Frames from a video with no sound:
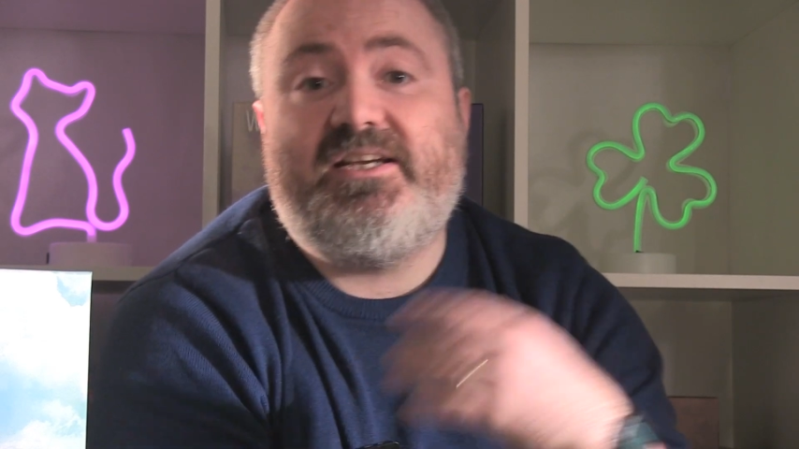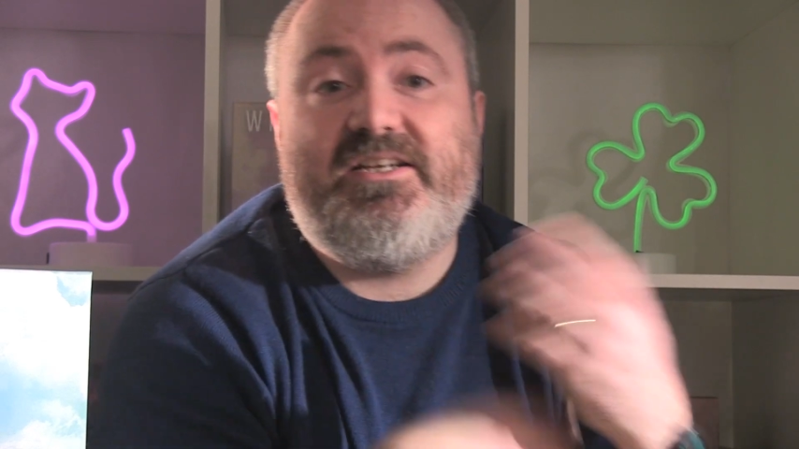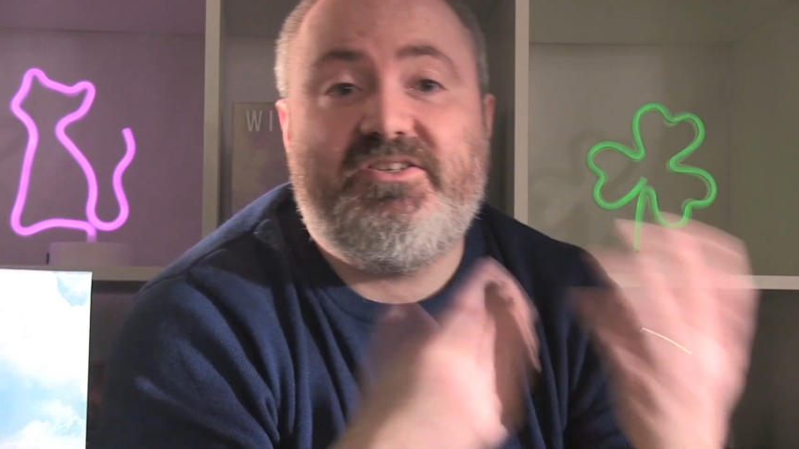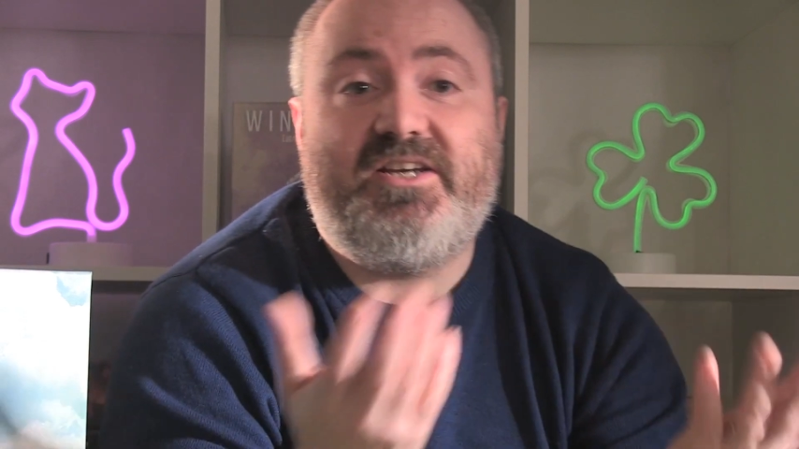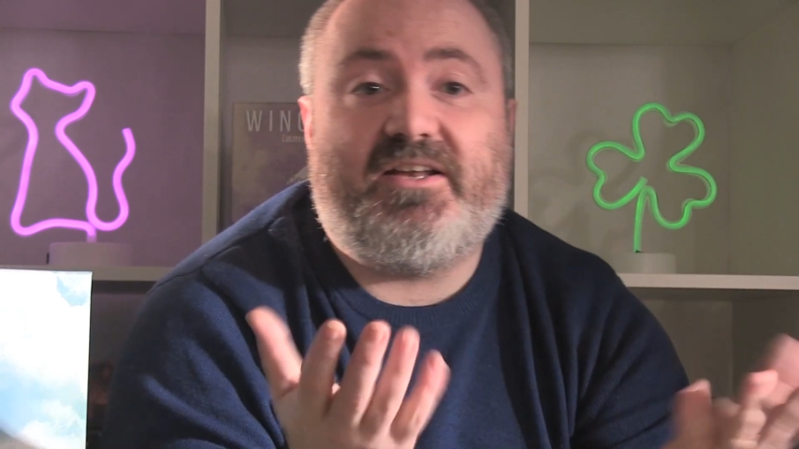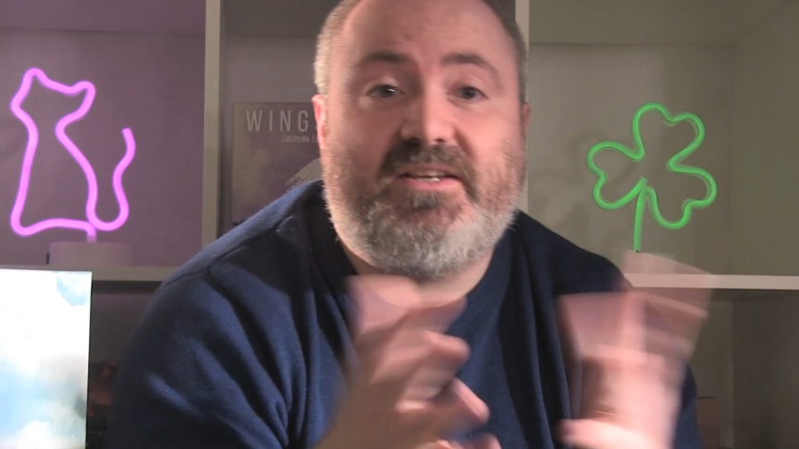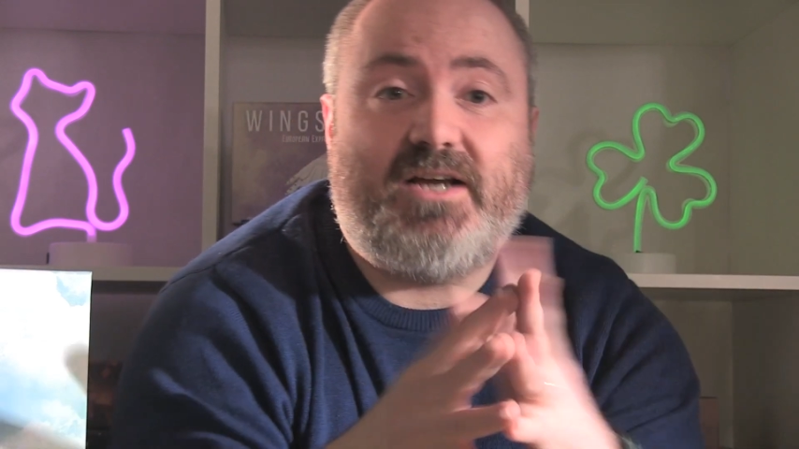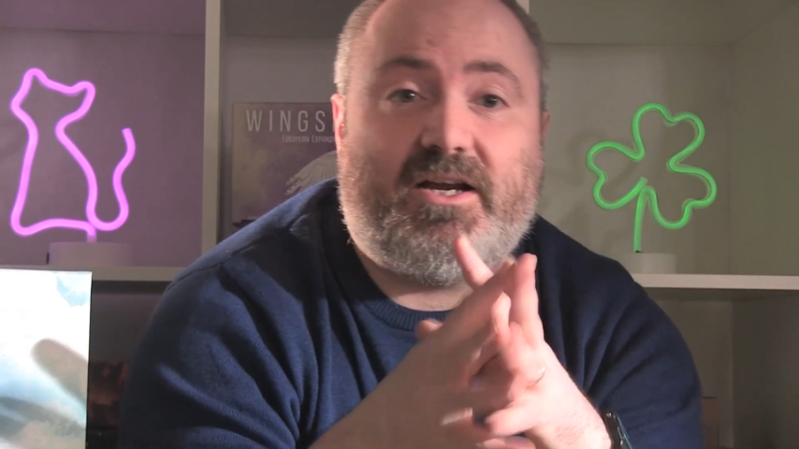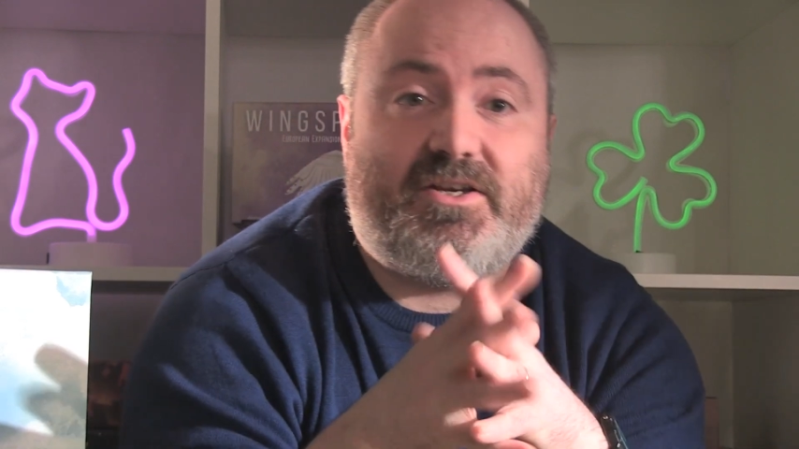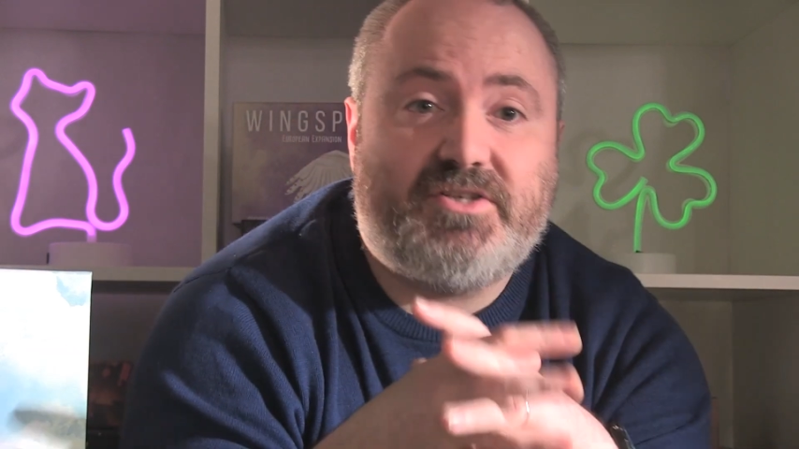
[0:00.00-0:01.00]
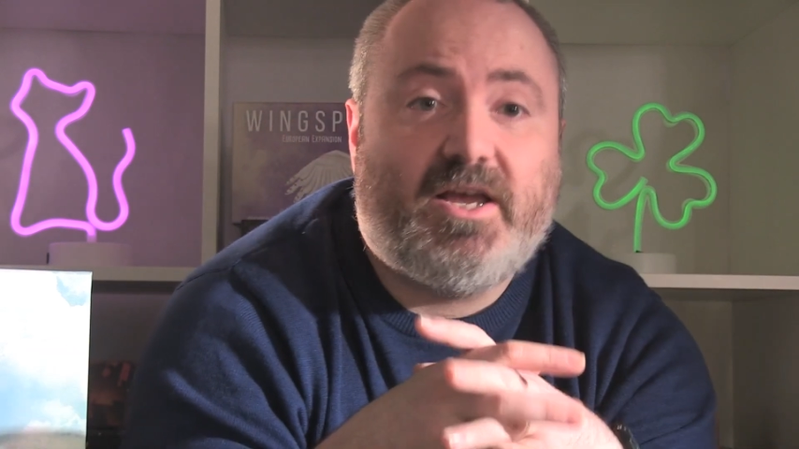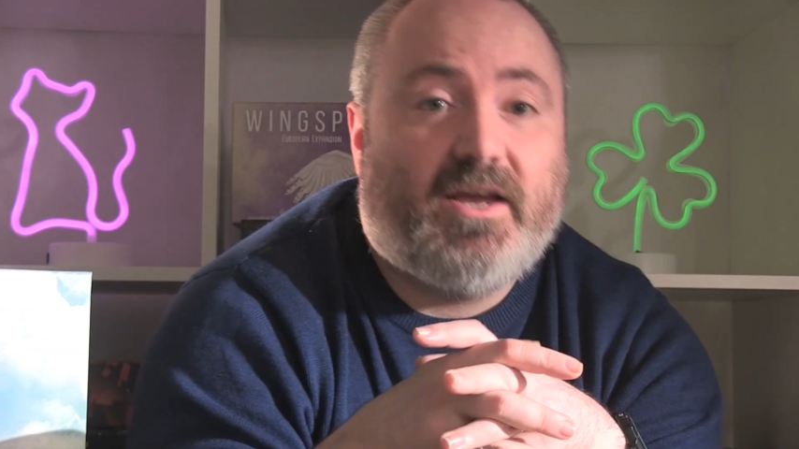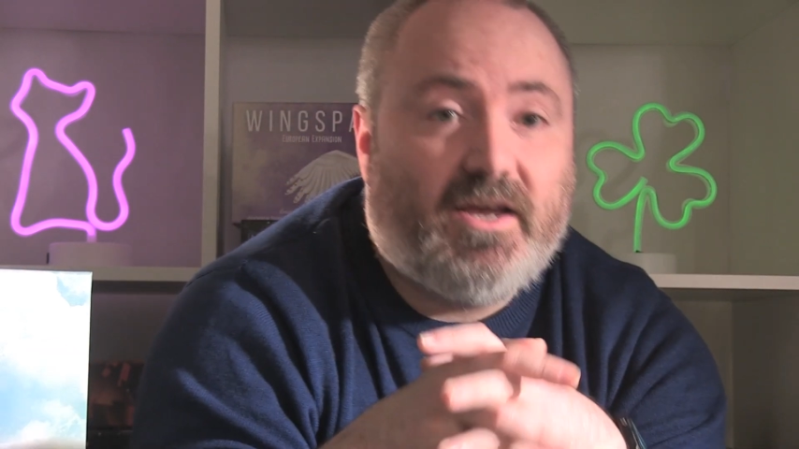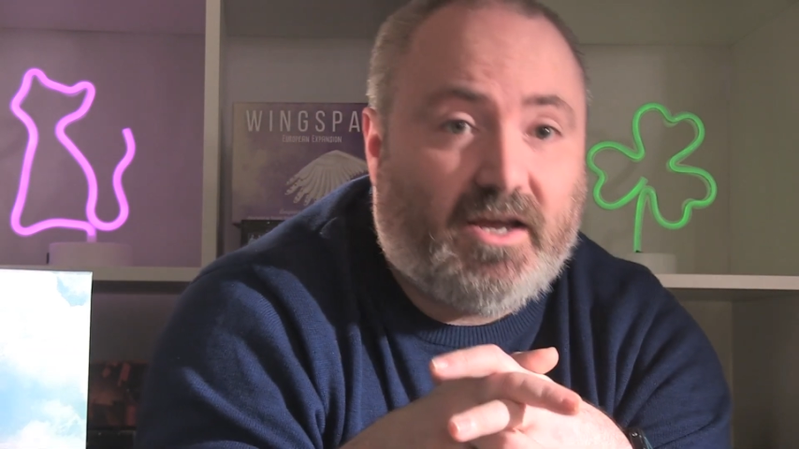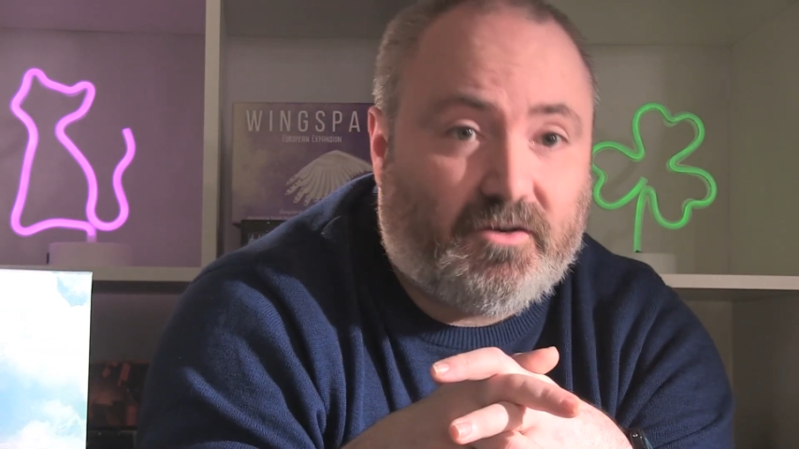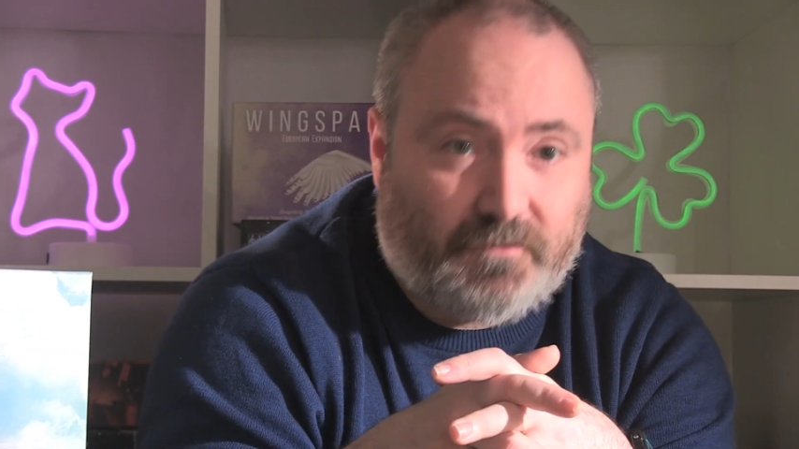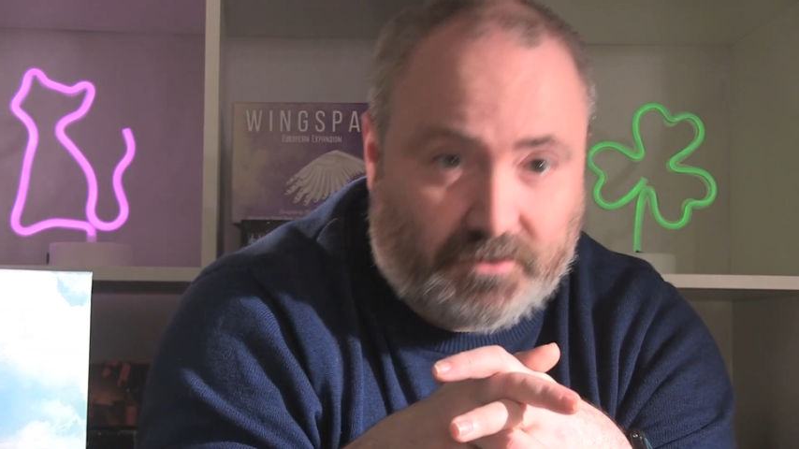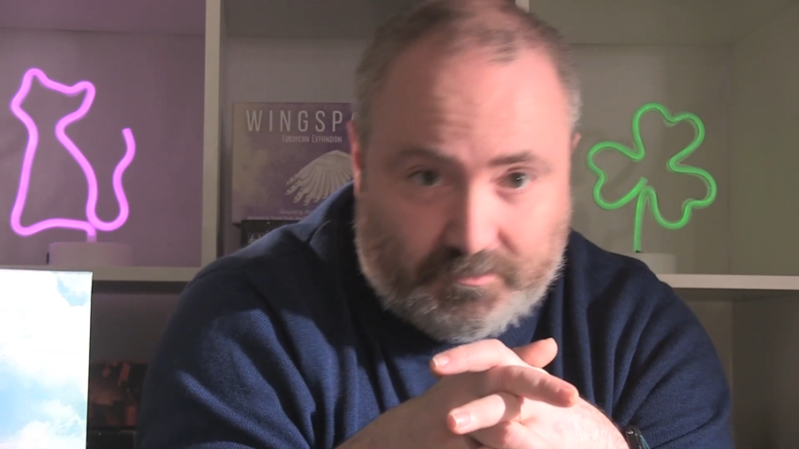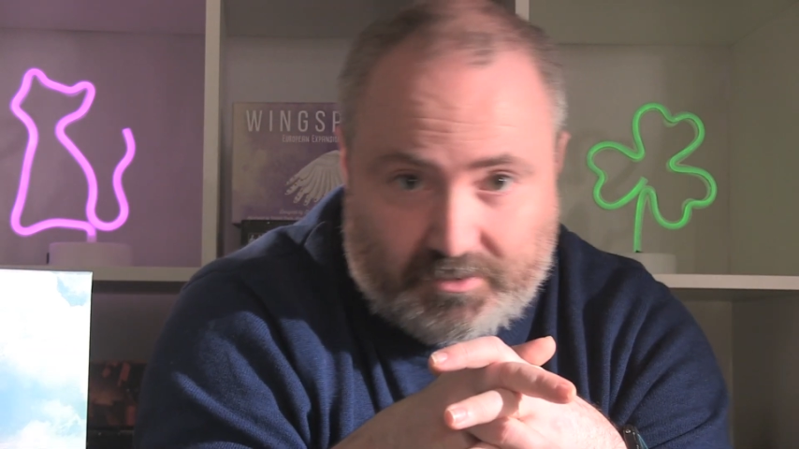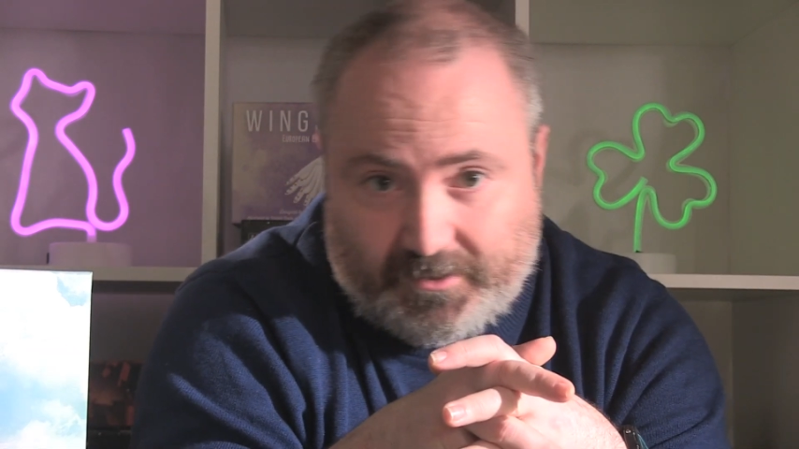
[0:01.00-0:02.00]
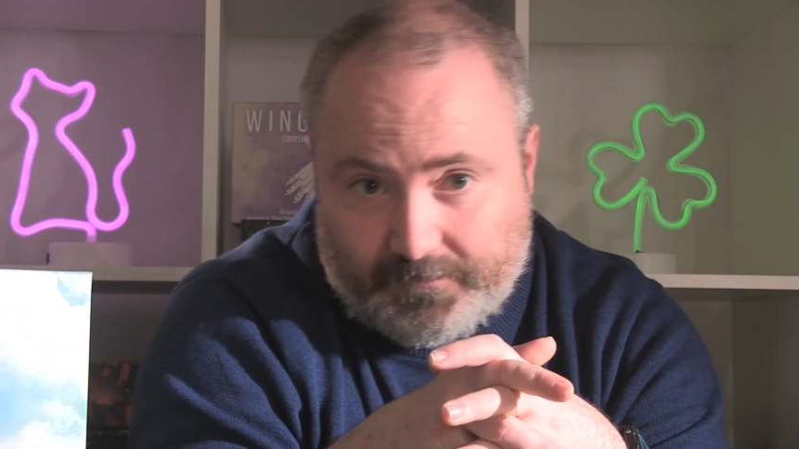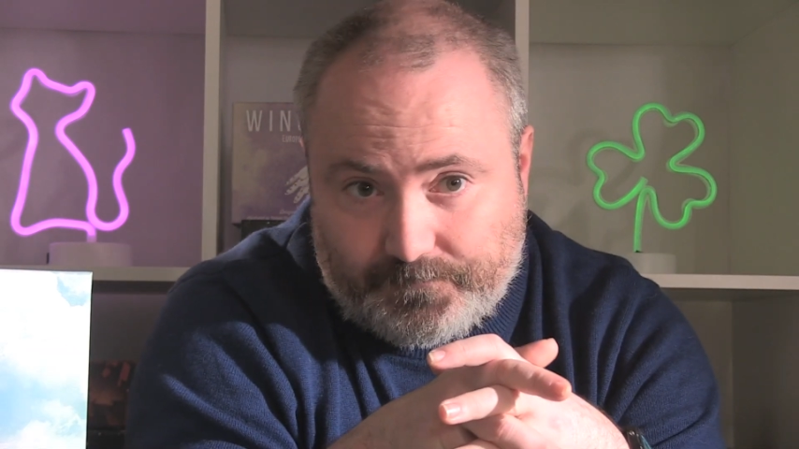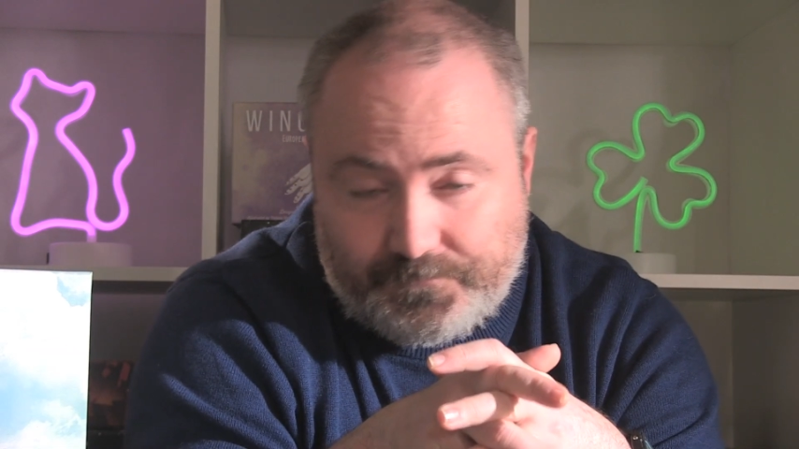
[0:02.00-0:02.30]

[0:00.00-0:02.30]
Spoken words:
easy on the eyes and fun to play.